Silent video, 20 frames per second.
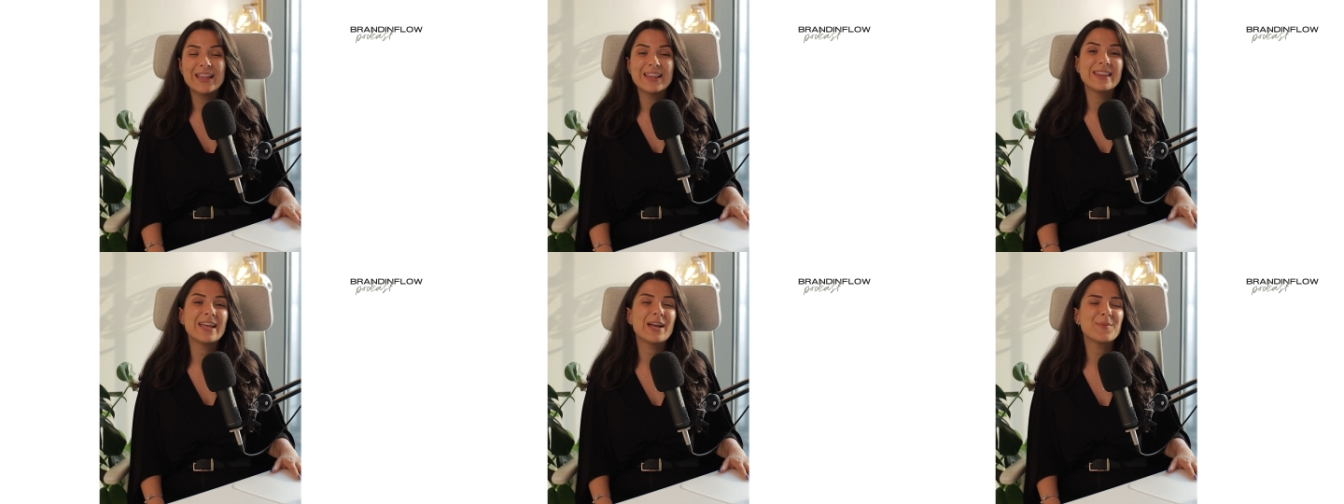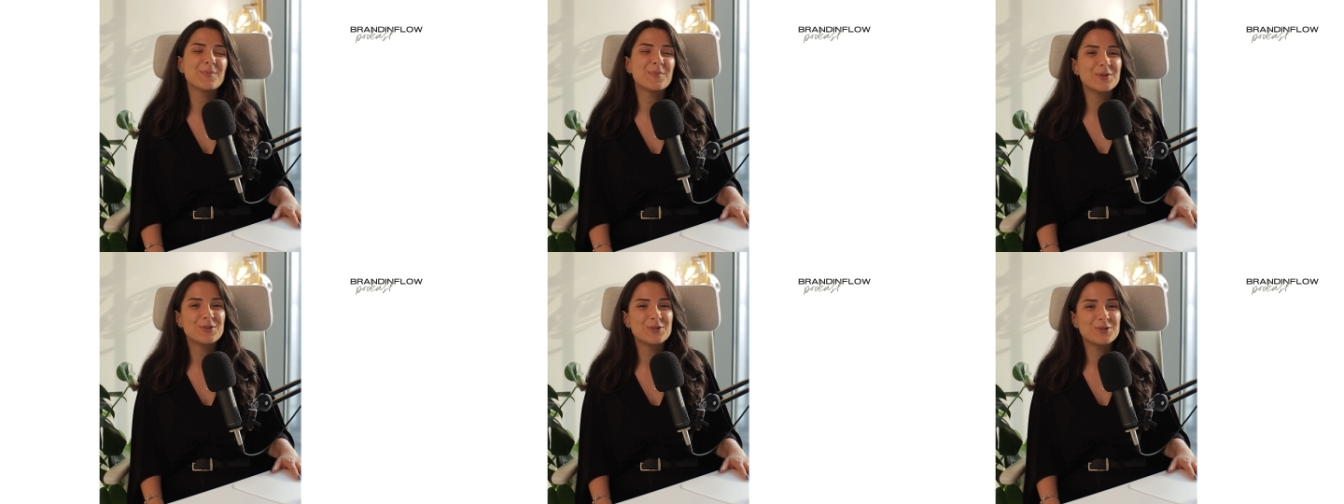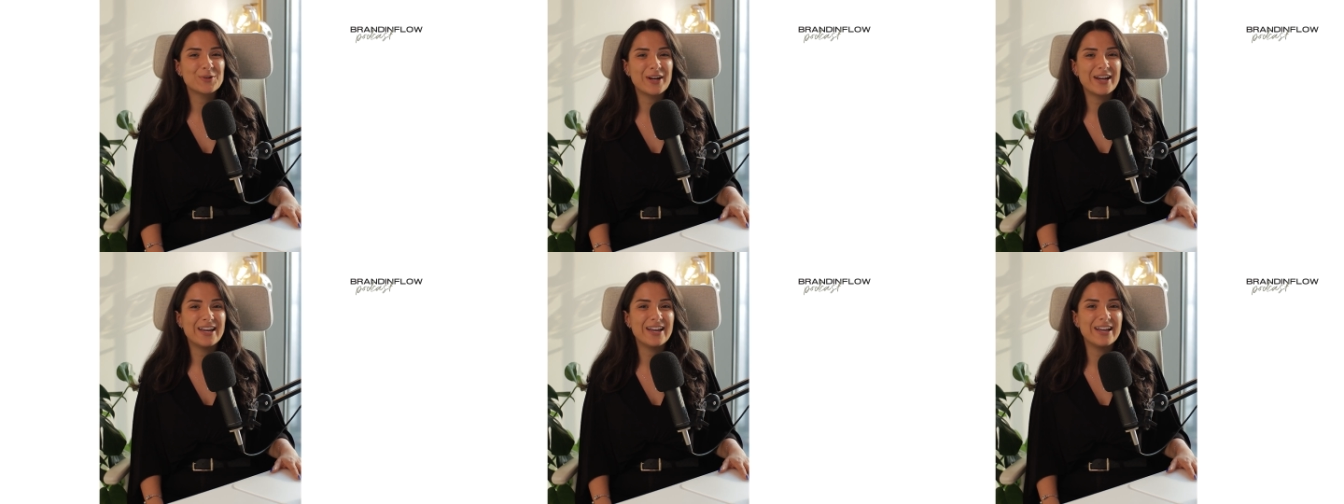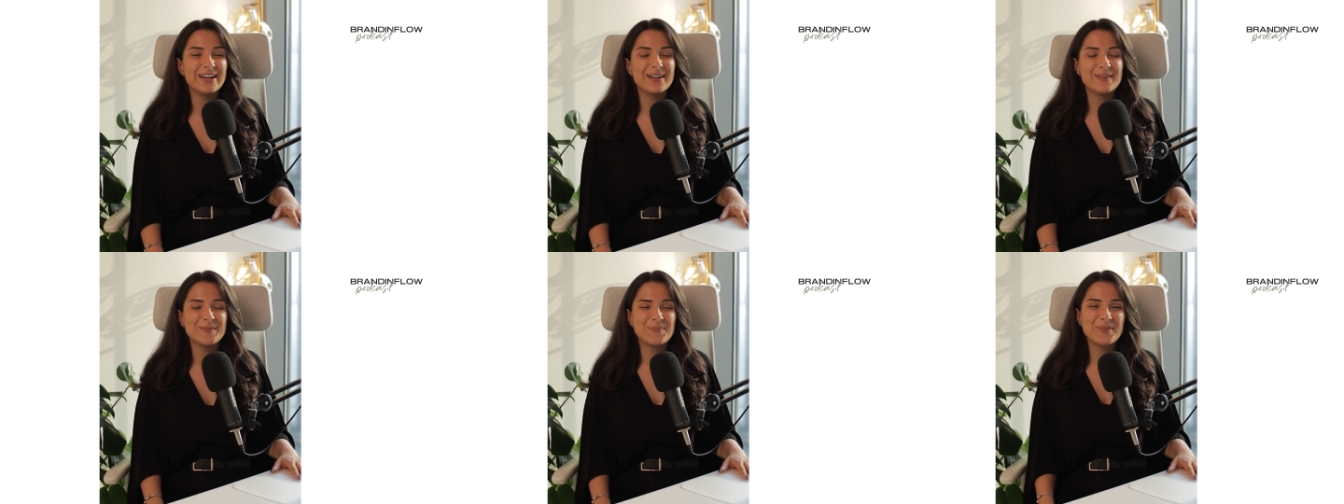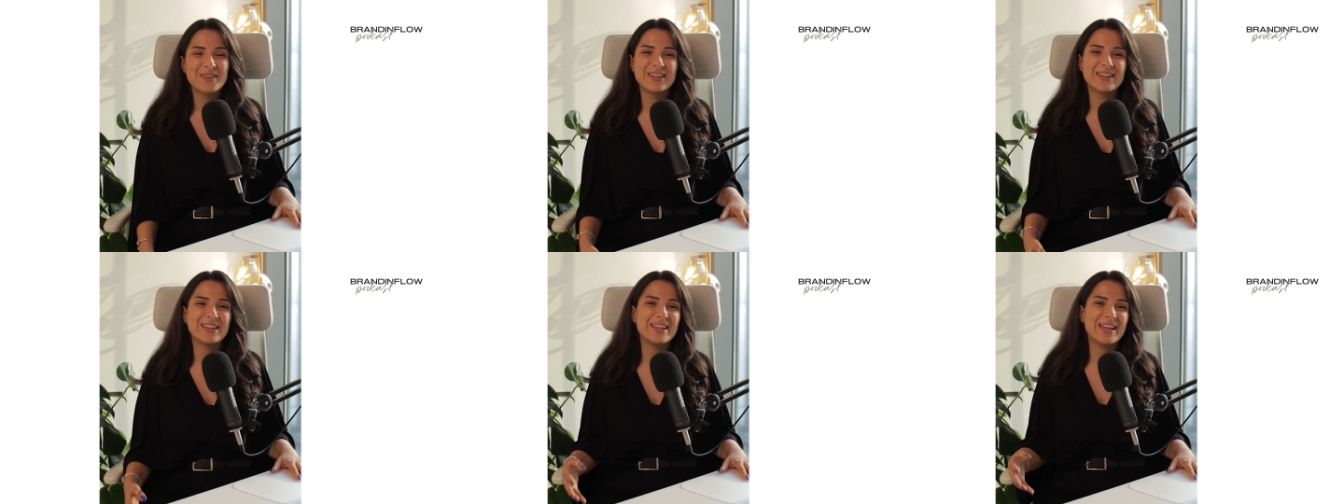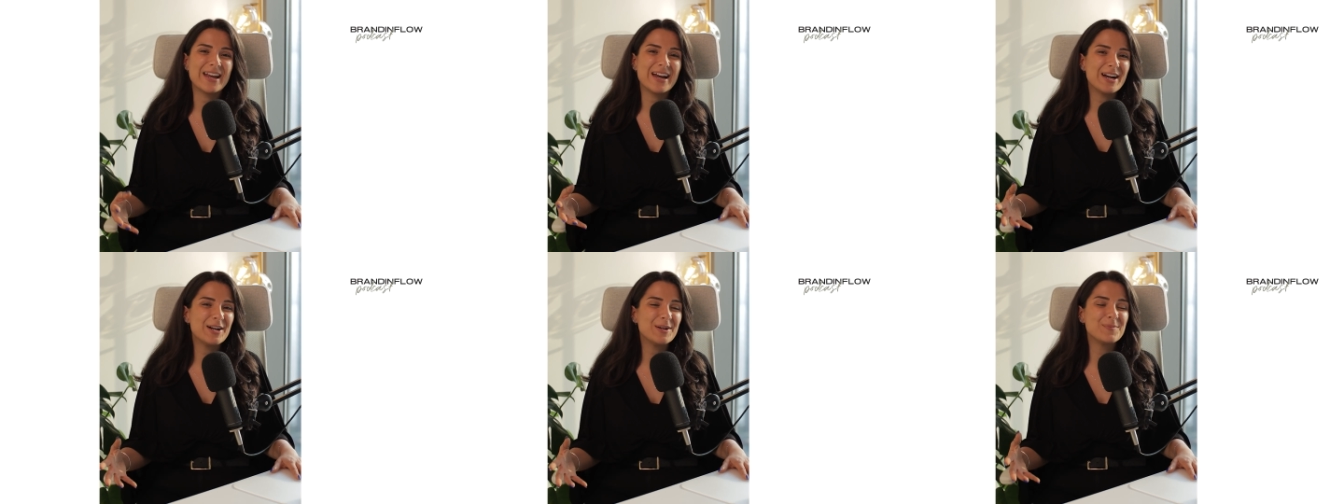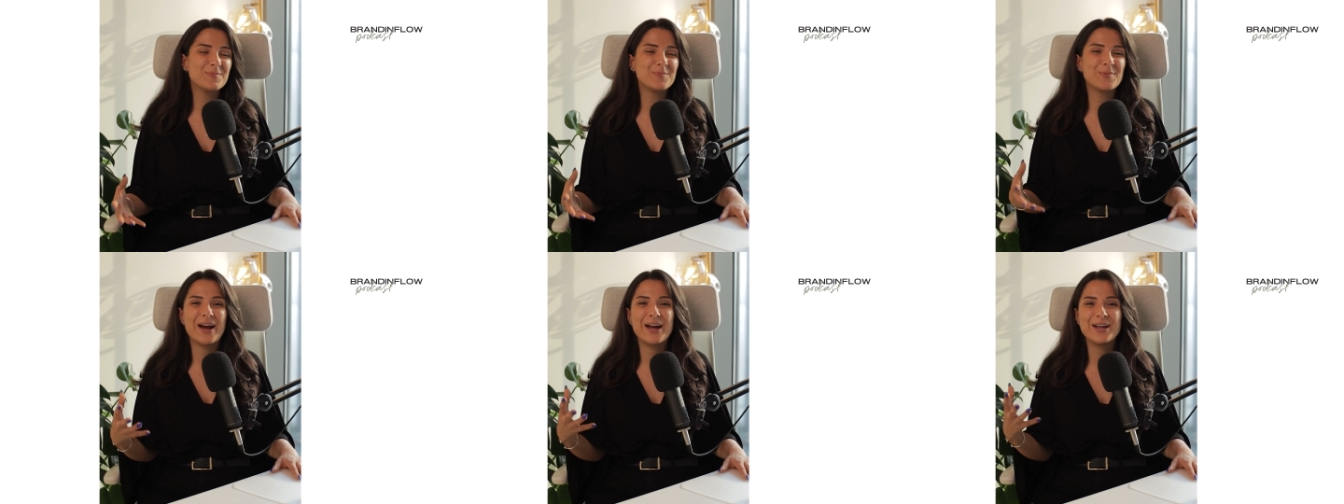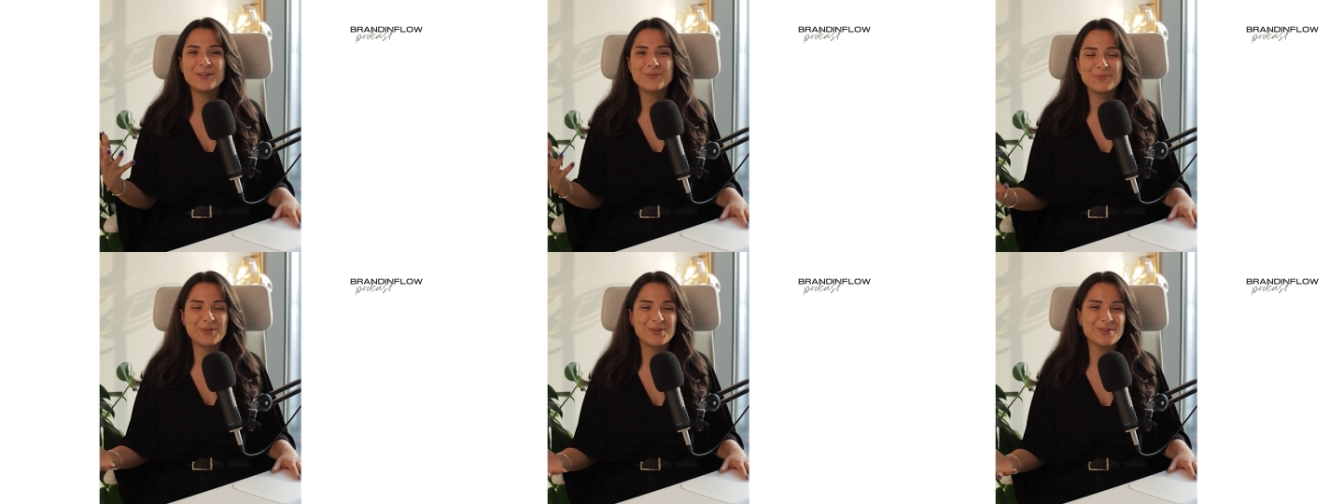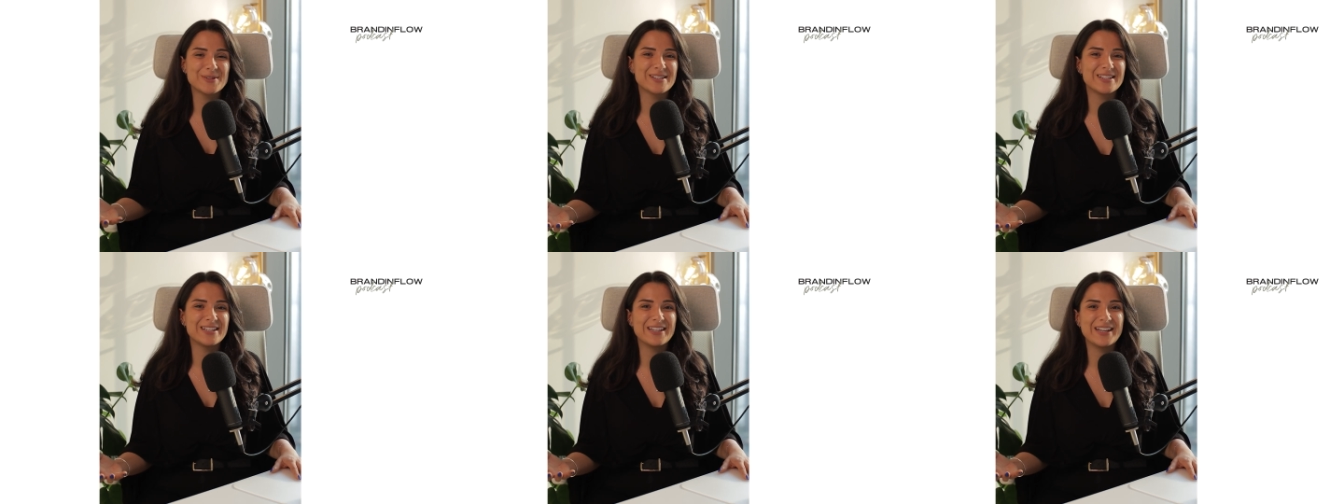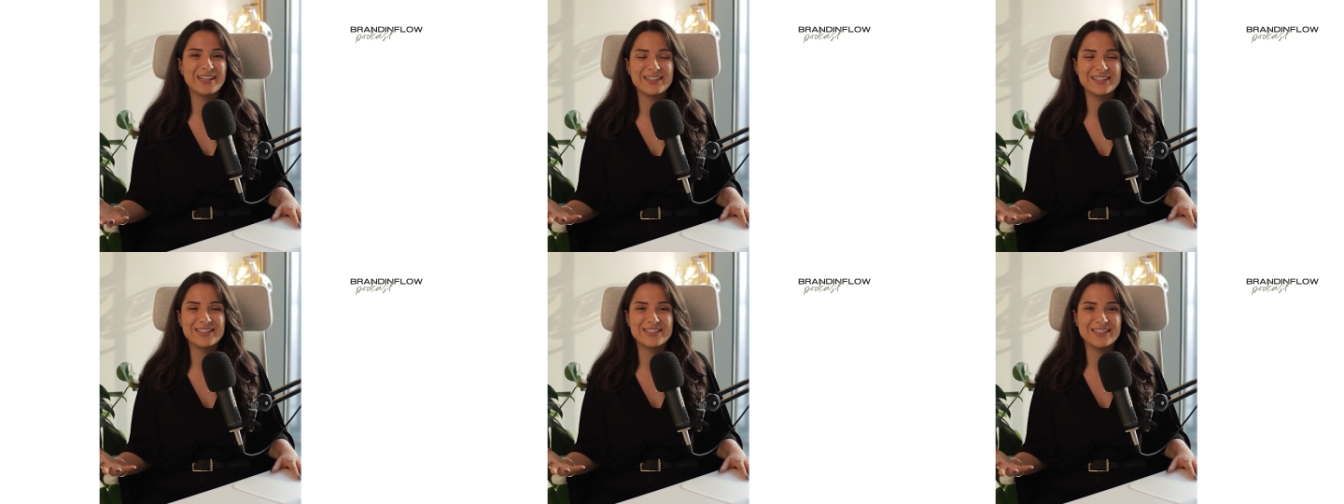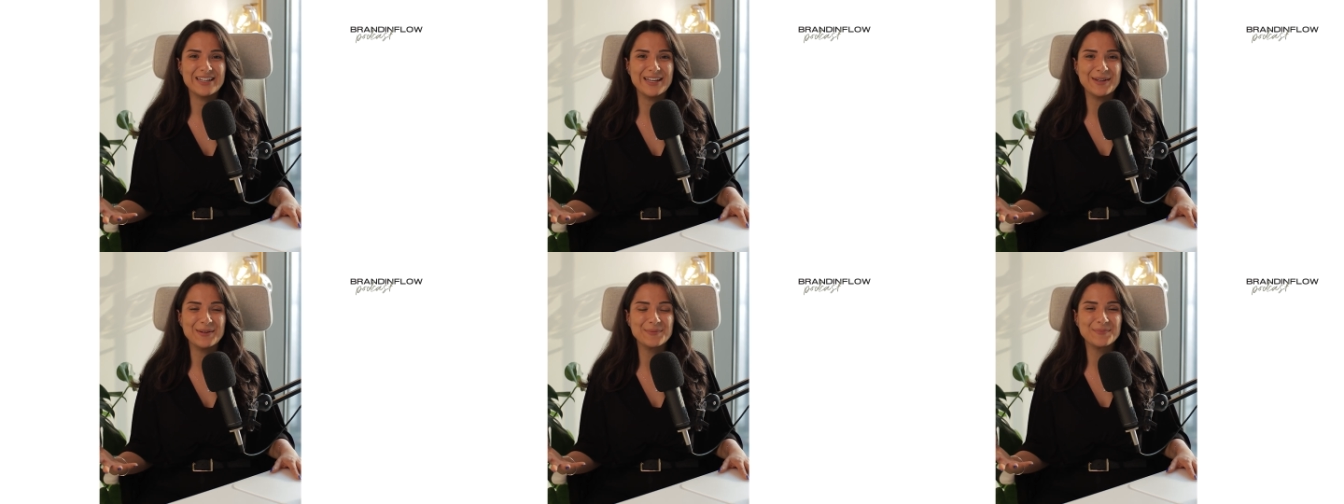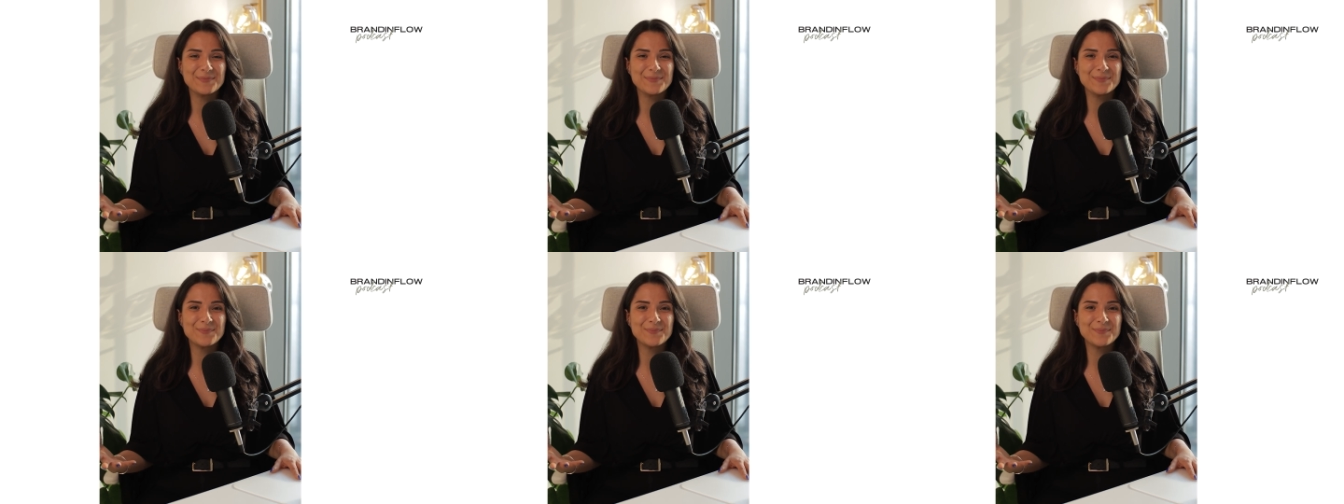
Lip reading: they are portraying their brand personality.